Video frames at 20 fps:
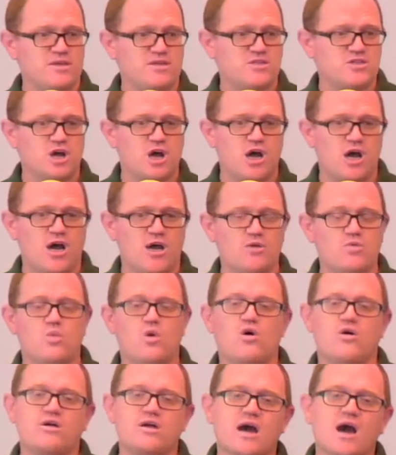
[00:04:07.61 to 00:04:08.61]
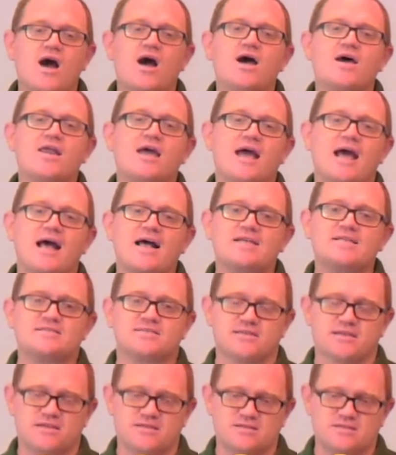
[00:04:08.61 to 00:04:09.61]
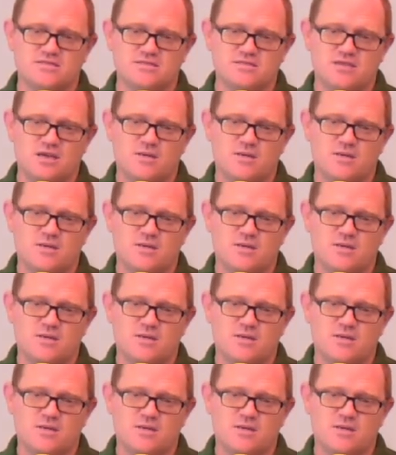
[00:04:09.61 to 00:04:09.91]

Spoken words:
taught, well, God has this.